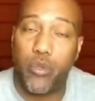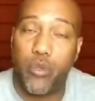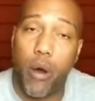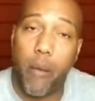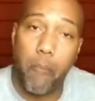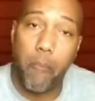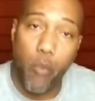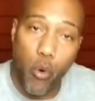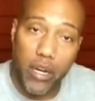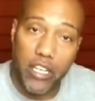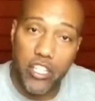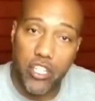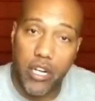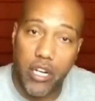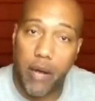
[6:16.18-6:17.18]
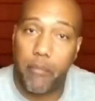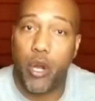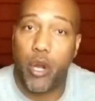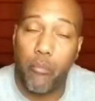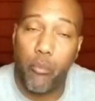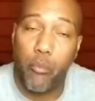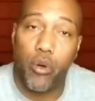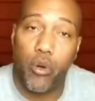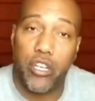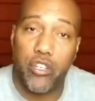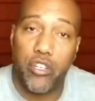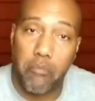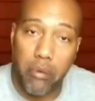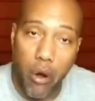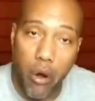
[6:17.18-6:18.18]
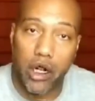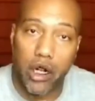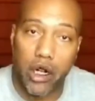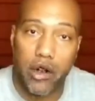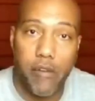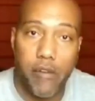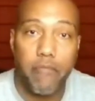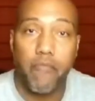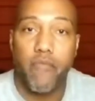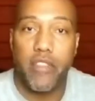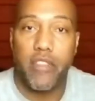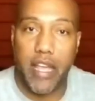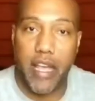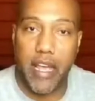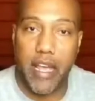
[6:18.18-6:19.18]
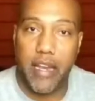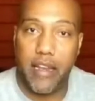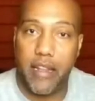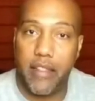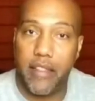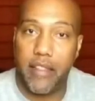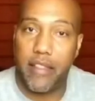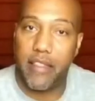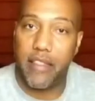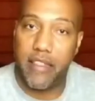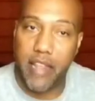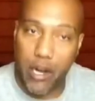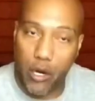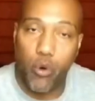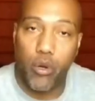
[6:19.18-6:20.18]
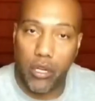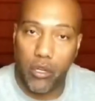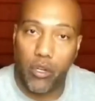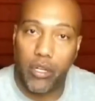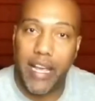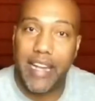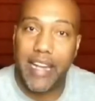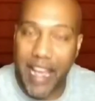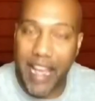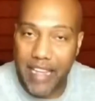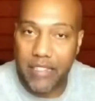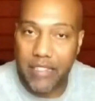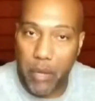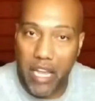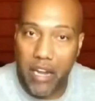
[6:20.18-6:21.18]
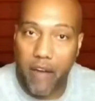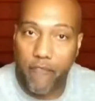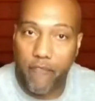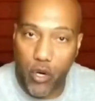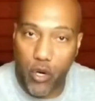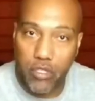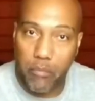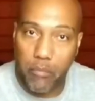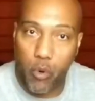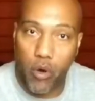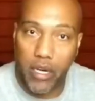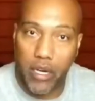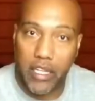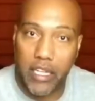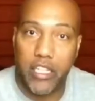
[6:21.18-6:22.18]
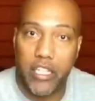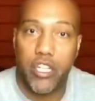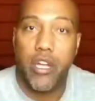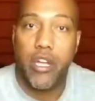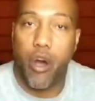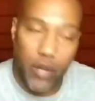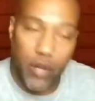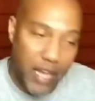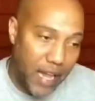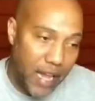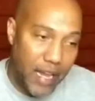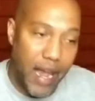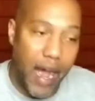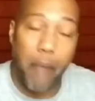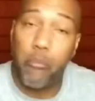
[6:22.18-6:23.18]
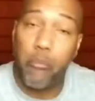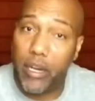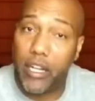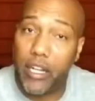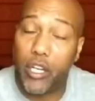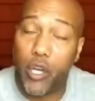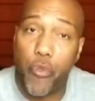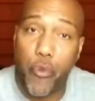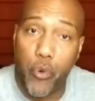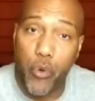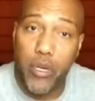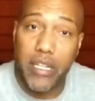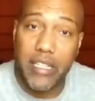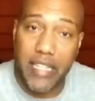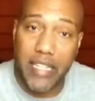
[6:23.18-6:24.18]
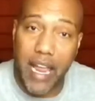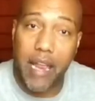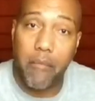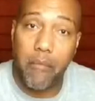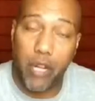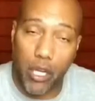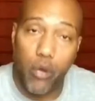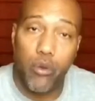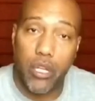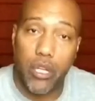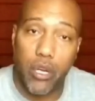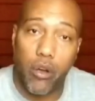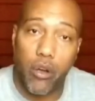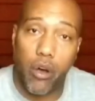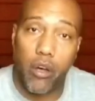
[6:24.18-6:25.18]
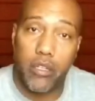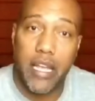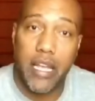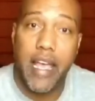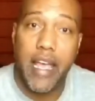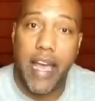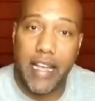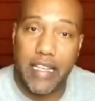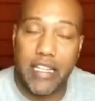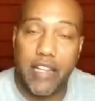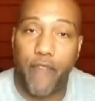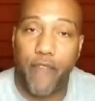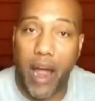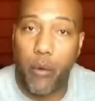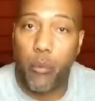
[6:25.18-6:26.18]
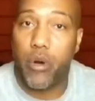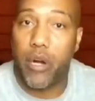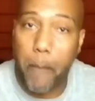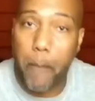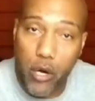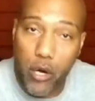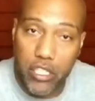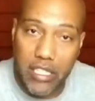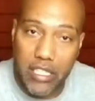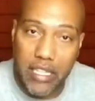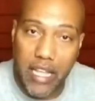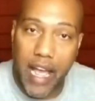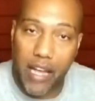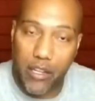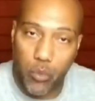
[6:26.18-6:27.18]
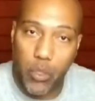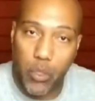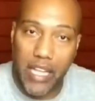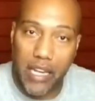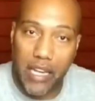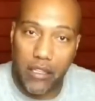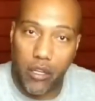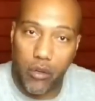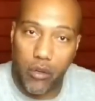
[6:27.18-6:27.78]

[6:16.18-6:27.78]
mortgage company or a mortgage broker, then they're going to look at that as being a first mortgage. Okay, I'm going to go through the same closing costs as if I were to purchase the house with that loan.